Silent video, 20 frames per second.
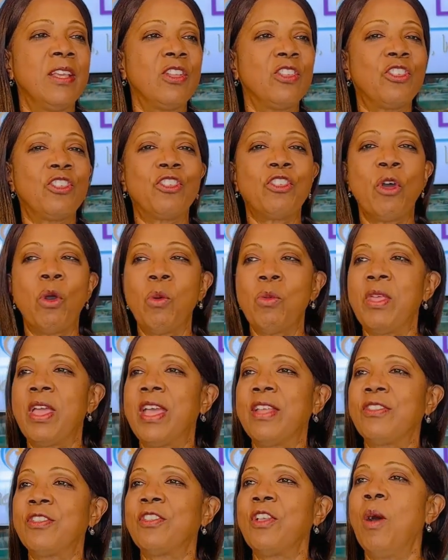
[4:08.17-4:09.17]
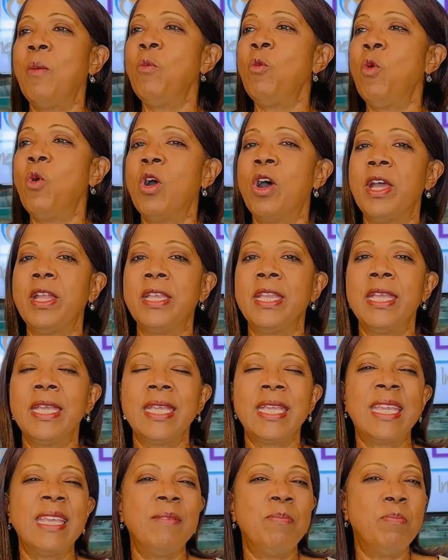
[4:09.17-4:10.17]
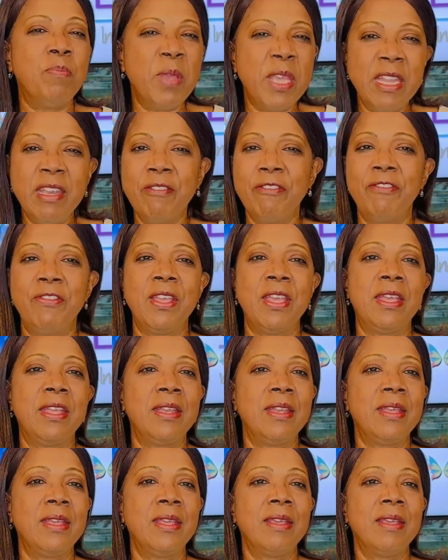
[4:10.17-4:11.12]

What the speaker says: so that someone can benefit